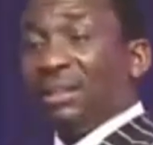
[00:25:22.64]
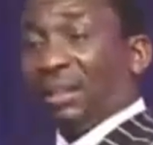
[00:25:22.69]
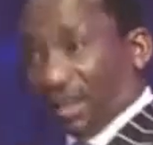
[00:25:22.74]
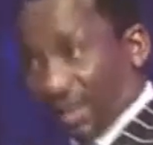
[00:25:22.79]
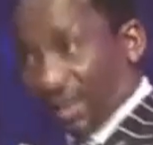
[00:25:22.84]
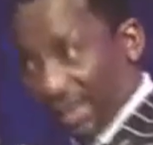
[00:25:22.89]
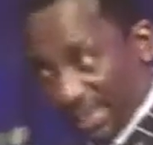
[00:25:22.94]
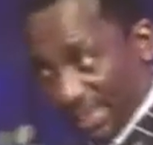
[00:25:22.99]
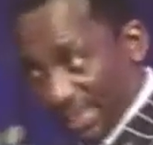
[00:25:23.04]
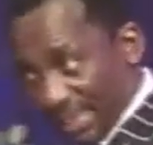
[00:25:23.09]

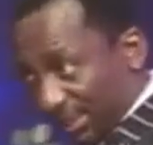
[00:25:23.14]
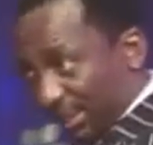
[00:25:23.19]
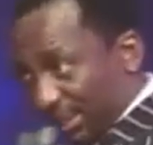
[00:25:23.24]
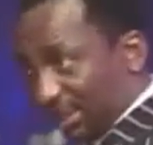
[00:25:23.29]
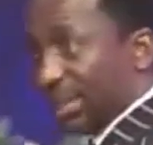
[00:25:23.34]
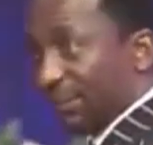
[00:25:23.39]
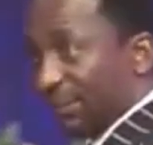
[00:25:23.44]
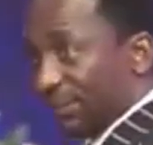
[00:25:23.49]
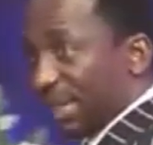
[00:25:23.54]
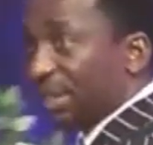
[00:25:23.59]
clean the,
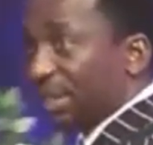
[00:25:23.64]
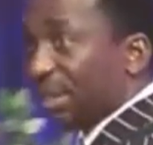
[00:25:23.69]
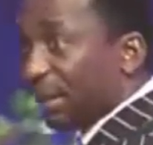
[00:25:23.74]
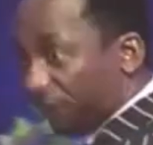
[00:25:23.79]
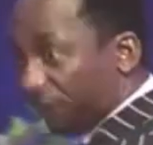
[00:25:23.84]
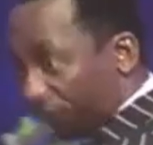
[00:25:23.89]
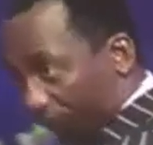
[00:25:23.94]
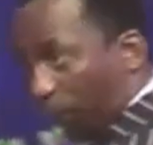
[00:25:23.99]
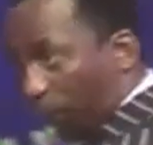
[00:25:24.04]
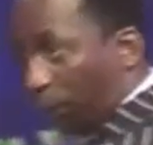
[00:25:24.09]
the, the, the
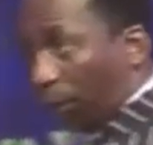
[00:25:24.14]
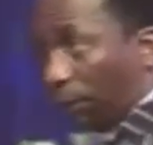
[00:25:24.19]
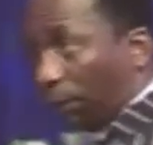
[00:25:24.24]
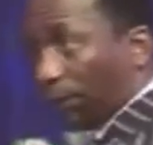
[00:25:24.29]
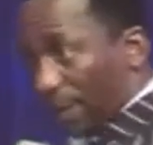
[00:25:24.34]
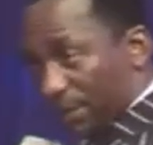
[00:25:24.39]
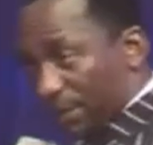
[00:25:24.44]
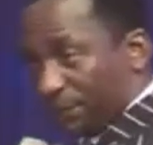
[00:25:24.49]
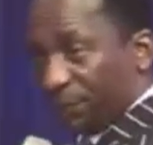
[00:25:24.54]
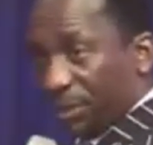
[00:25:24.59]

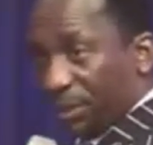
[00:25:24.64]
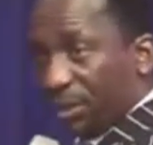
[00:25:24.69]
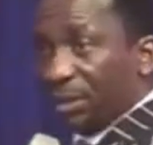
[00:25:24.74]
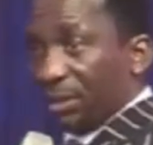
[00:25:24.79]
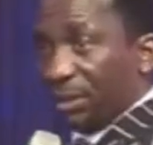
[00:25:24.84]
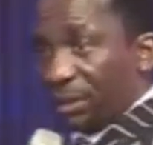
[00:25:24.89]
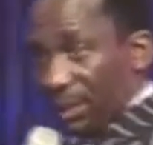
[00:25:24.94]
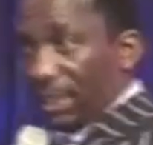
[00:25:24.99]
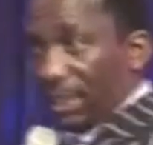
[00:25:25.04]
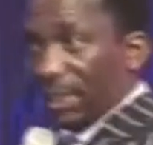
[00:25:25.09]
floor. If,
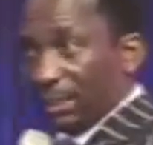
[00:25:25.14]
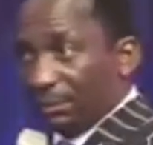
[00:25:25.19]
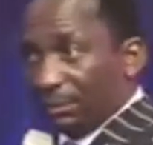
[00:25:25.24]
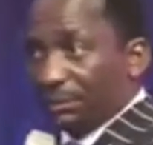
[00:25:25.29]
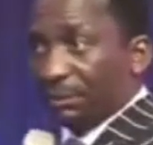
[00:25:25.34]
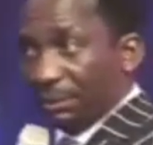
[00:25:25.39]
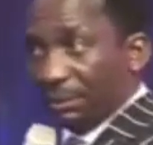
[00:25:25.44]
if,